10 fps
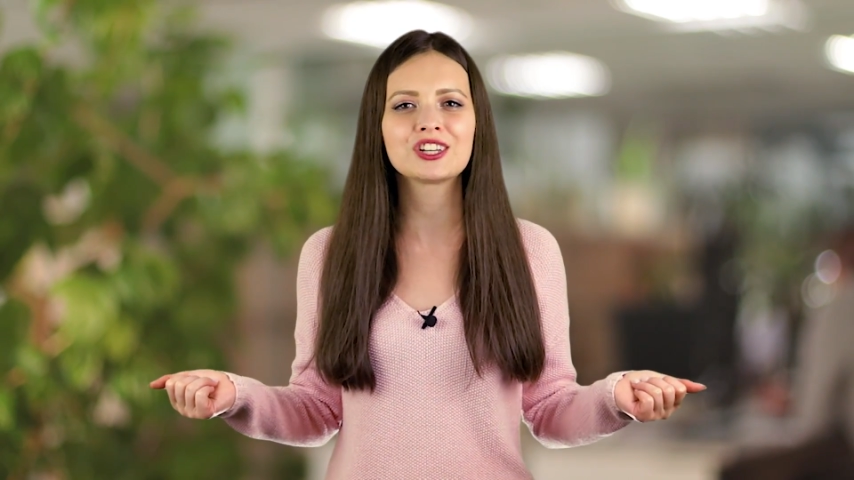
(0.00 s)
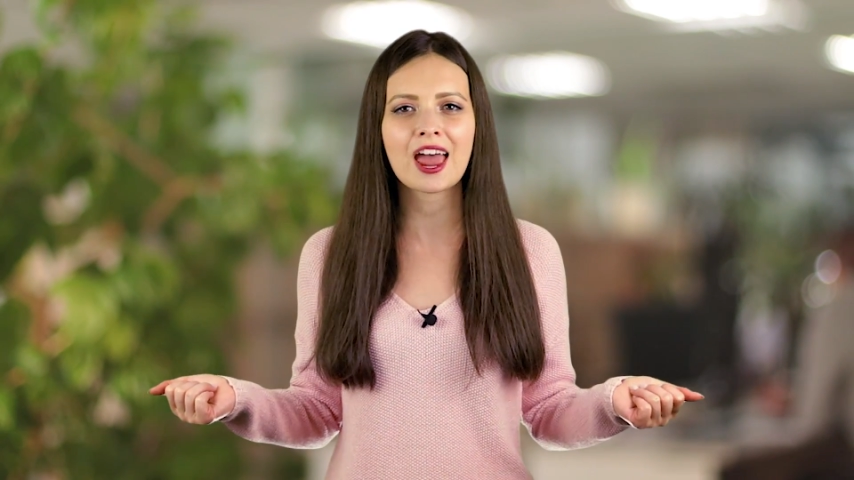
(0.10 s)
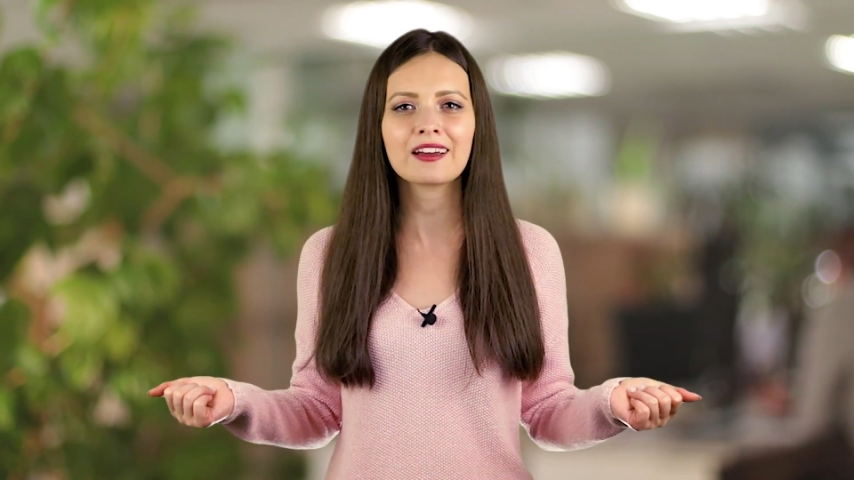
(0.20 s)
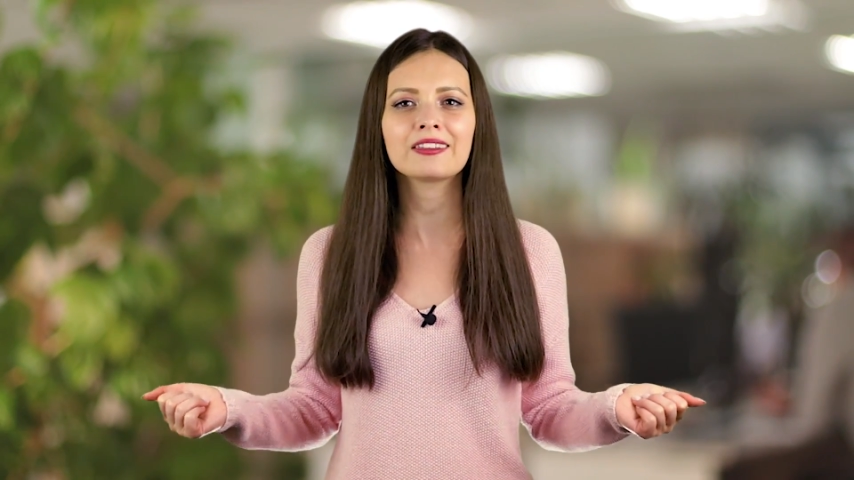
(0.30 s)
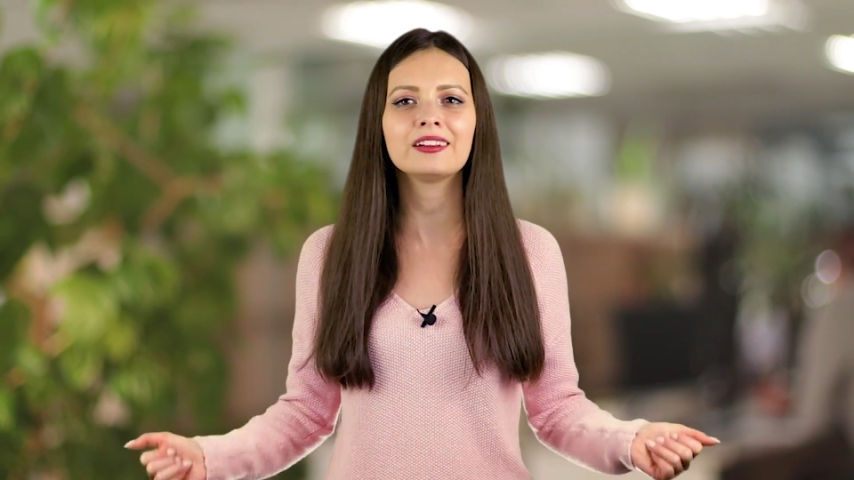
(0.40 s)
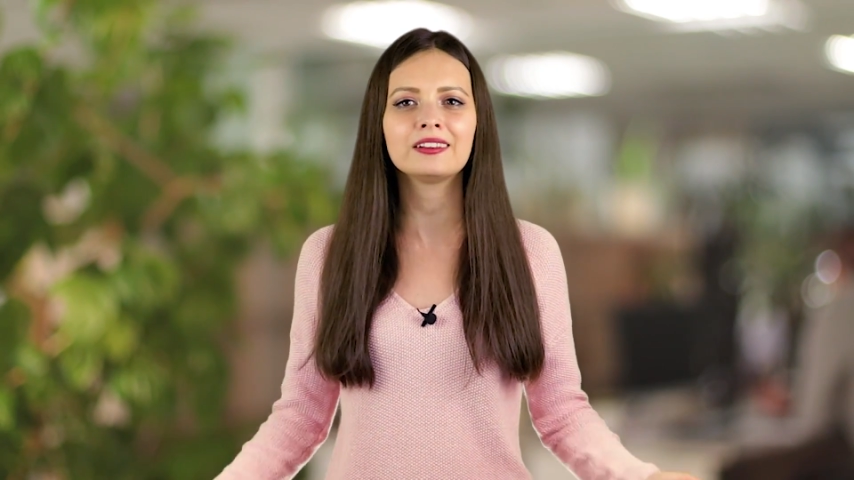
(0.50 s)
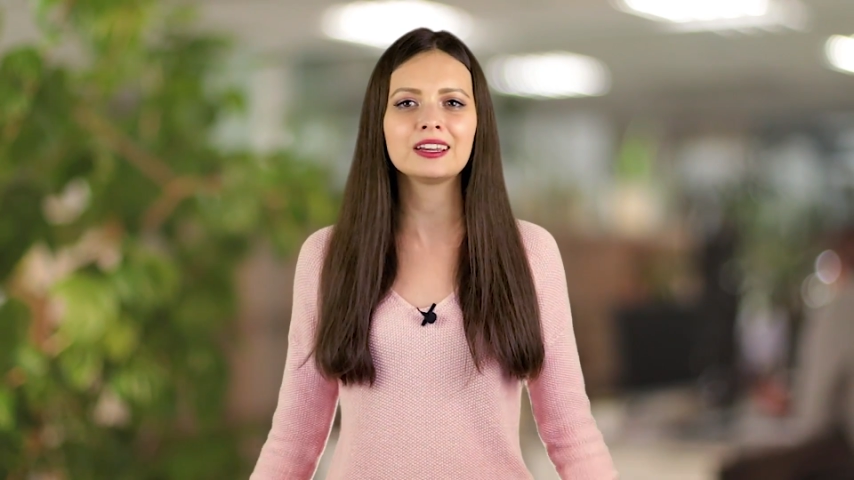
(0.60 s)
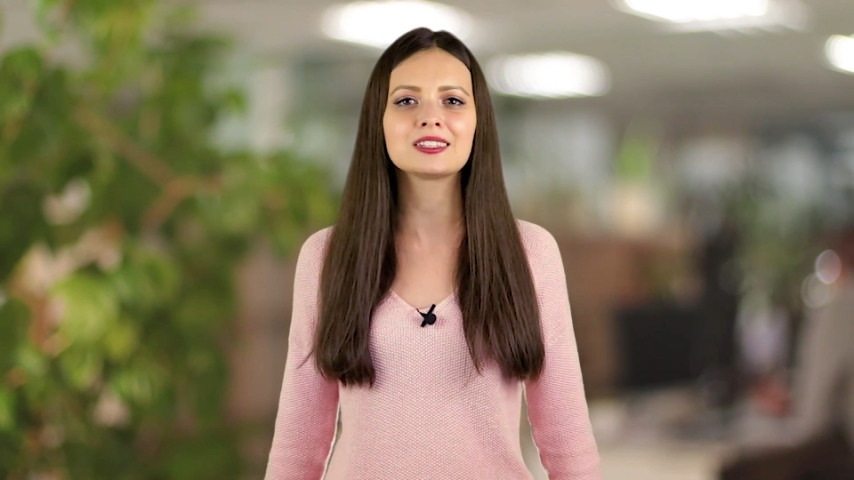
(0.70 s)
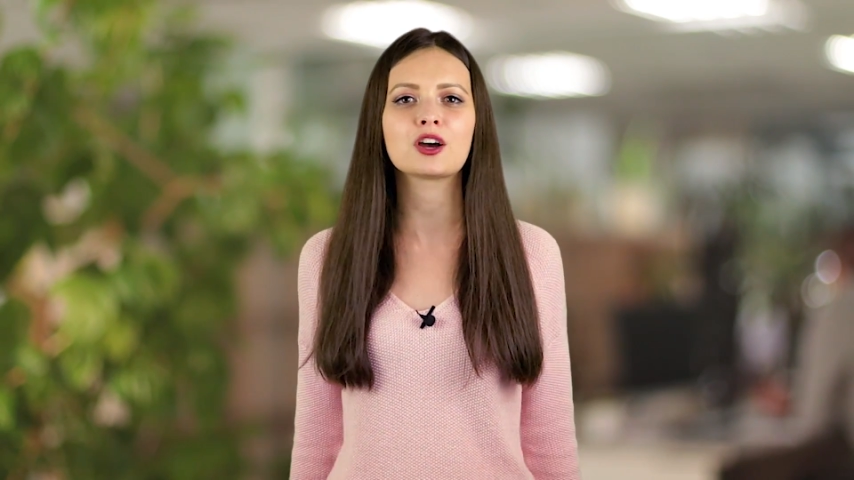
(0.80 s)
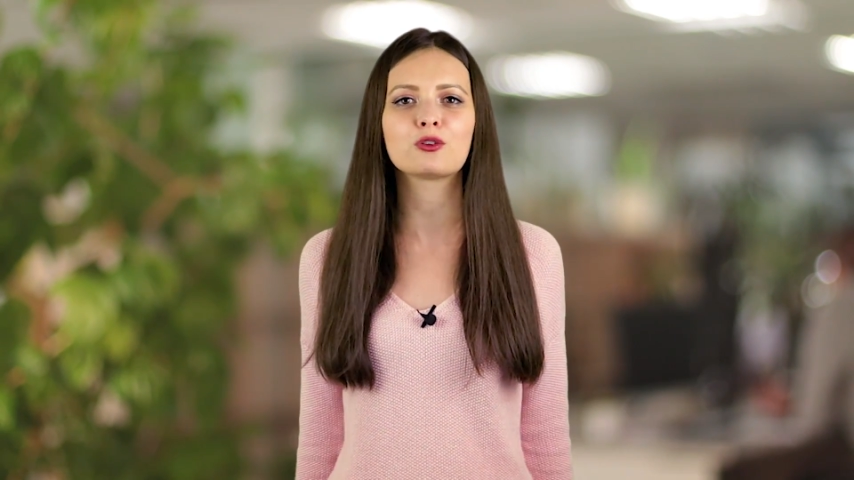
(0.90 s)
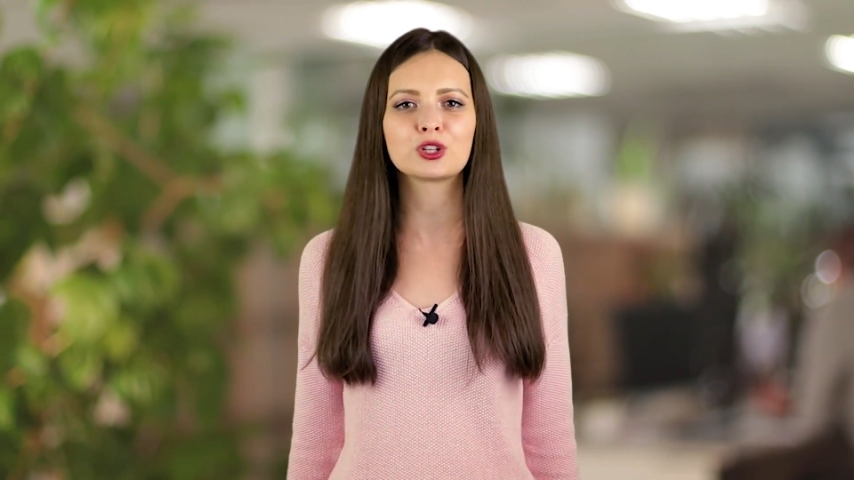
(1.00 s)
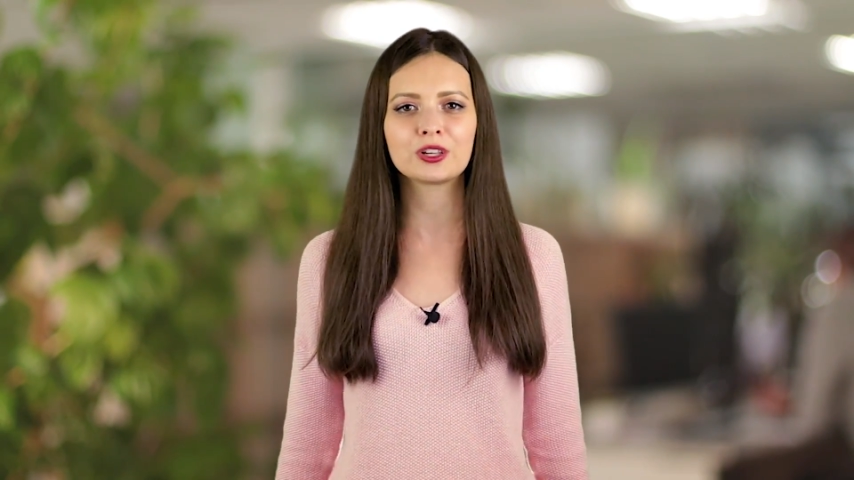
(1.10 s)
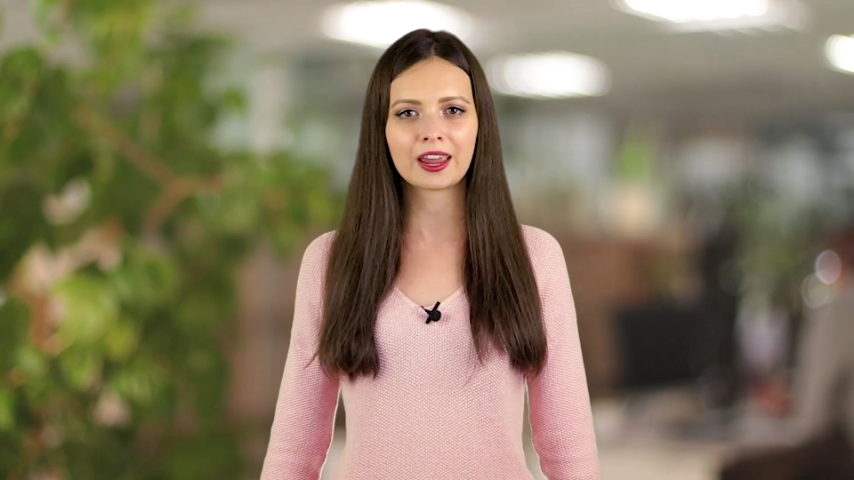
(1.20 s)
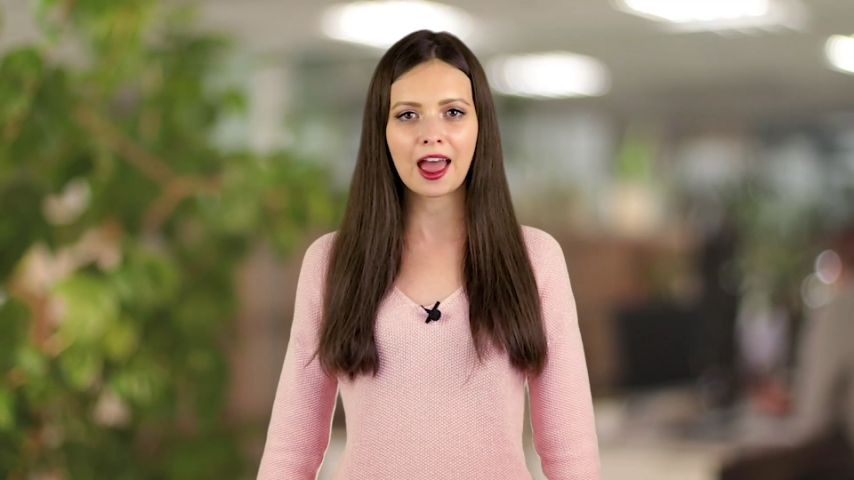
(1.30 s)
check the linked social